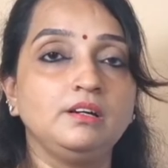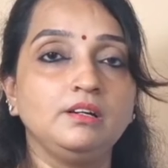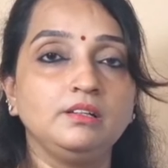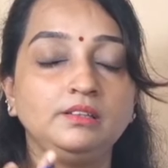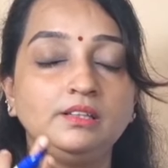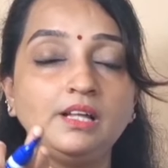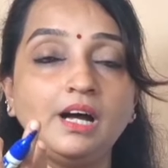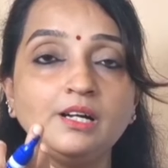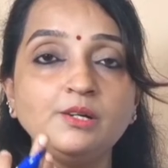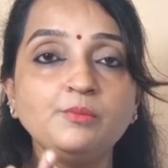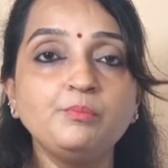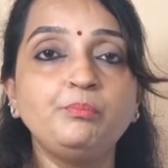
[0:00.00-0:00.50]

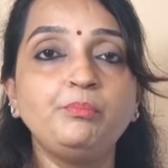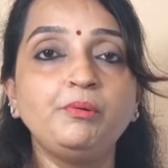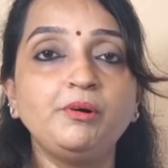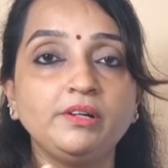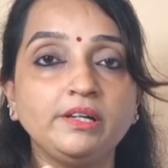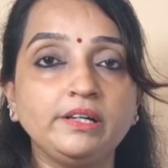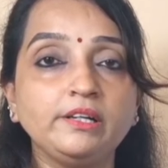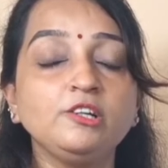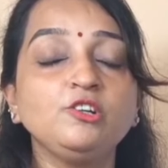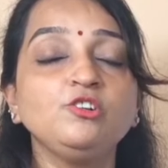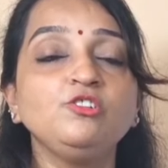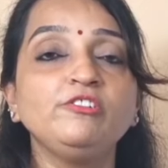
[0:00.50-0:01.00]
That
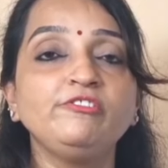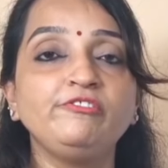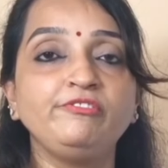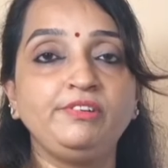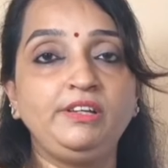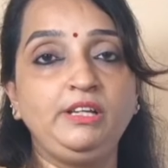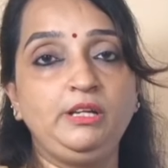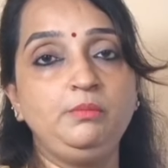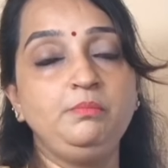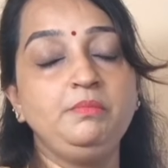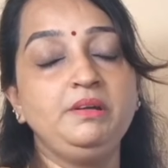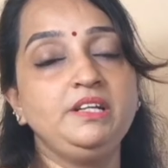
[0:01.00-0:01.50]
particular
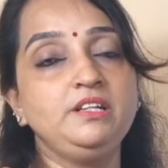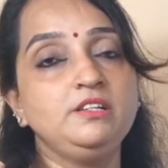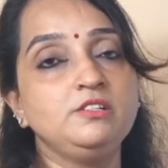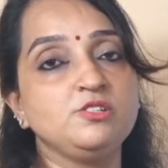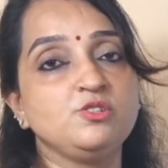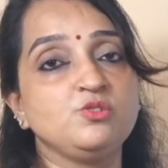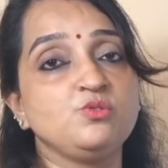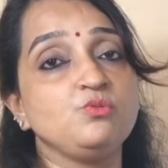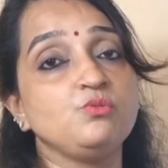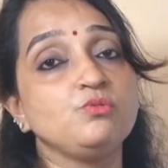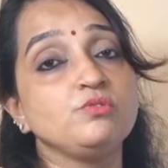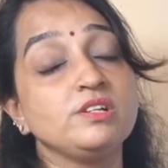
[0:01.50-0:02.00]
female
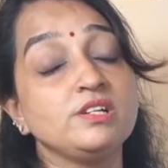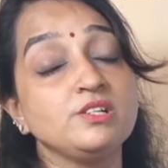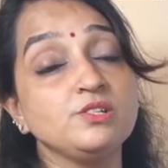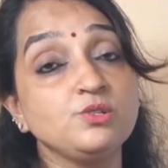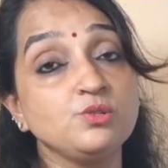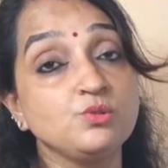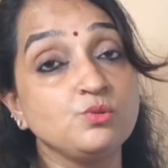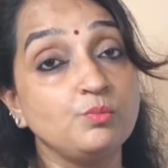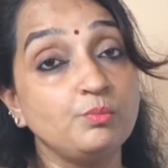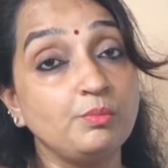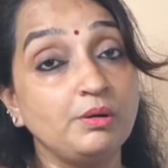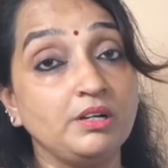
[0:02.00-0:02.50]
is known
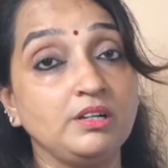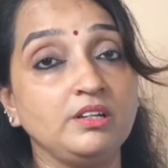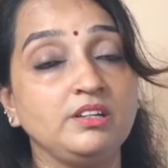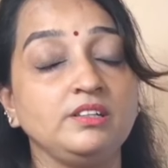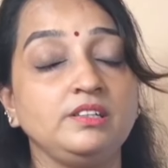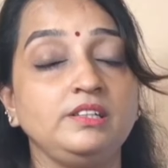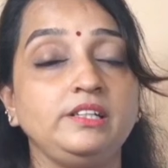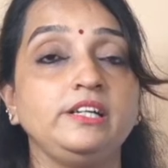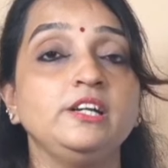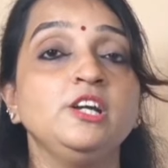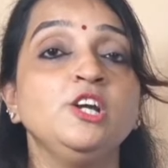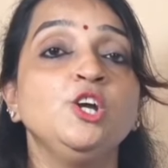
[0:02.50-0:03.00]
as
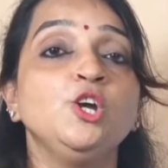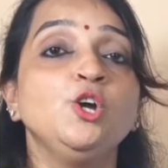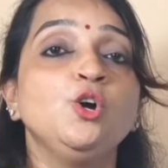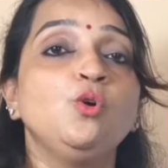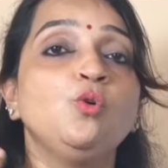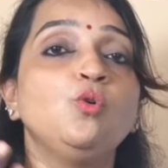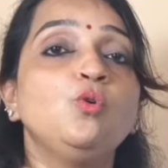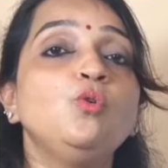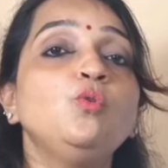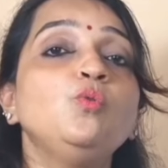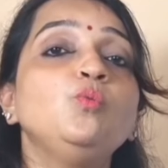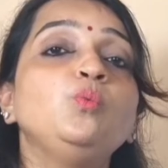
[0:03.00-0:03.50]
Sumangli,
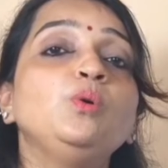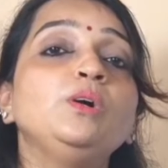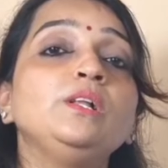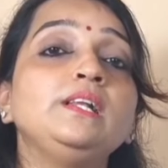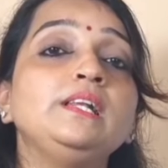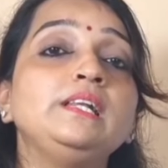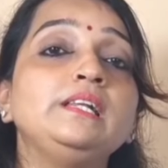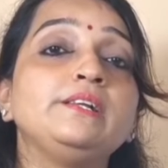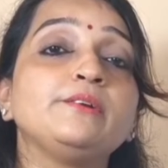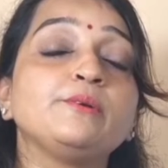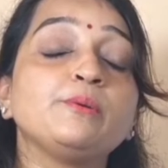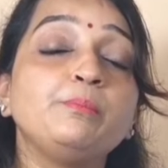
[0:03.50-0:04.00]
who
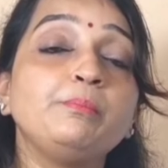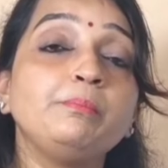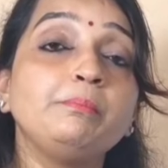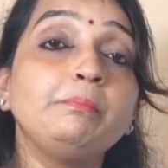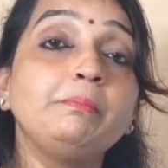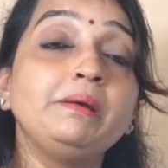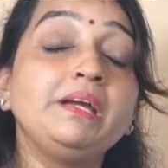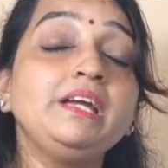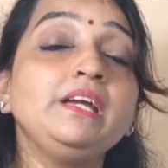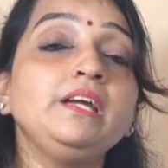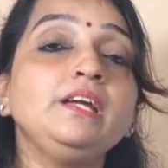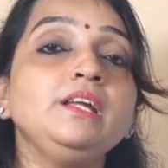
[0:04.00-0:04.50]
will
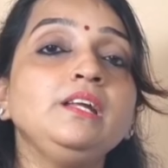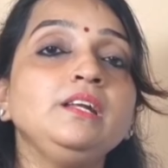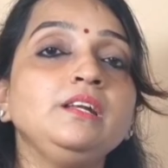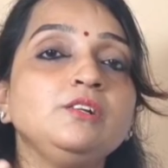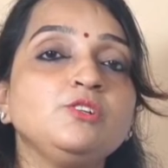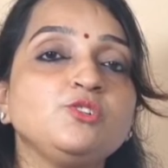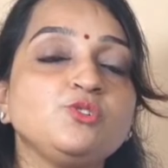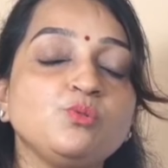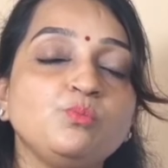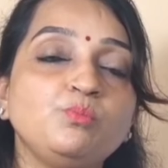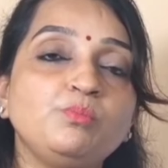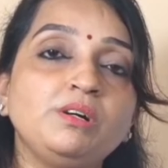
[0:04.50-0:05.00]

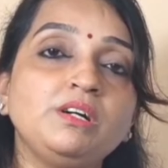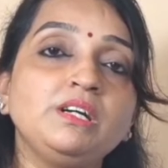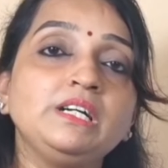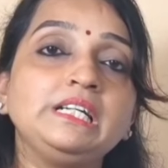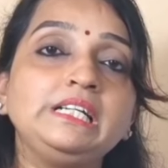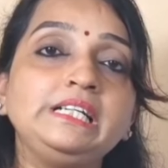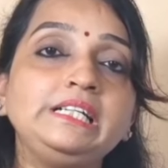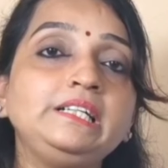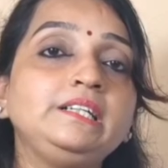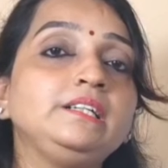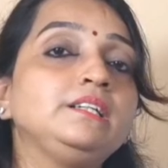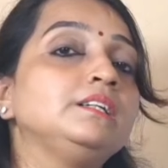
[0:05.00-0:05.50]
remain
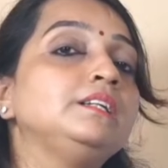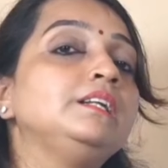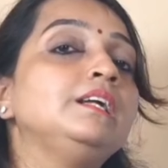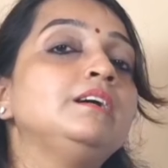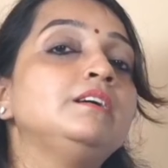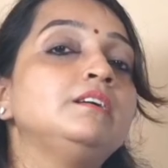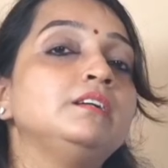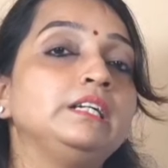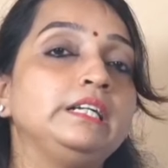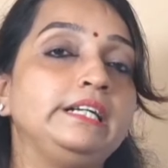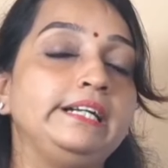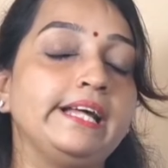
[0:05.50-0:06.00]
Sumangli till
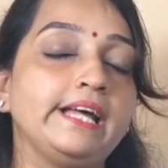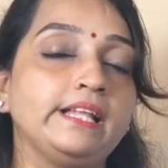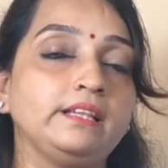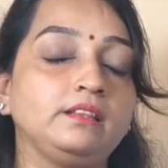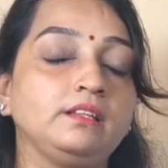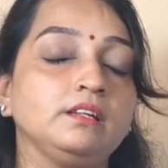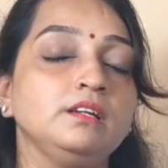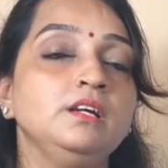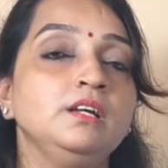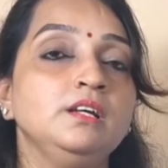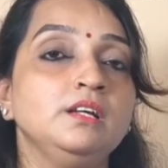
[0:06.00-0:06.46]
her death.